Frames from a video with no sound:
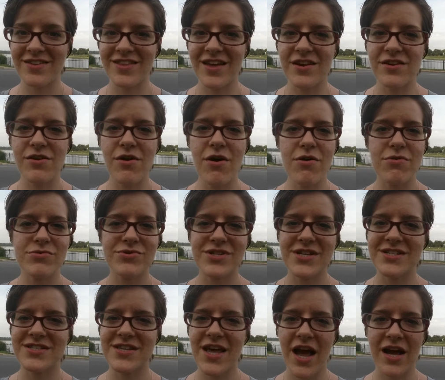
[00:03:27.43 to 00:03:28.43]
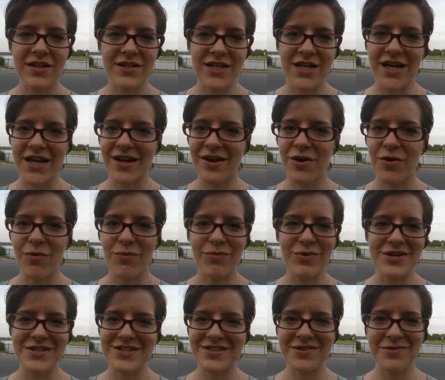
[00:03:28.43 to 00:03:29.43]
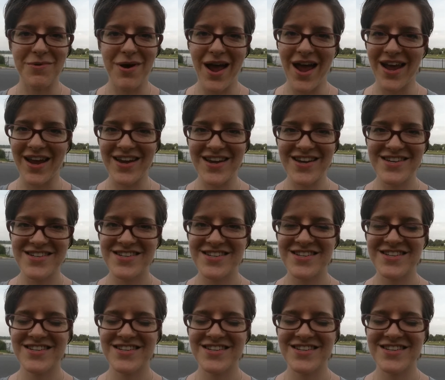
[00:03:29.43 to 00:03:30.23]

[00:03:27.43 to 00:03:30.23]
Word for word: that knows exactly what is in the way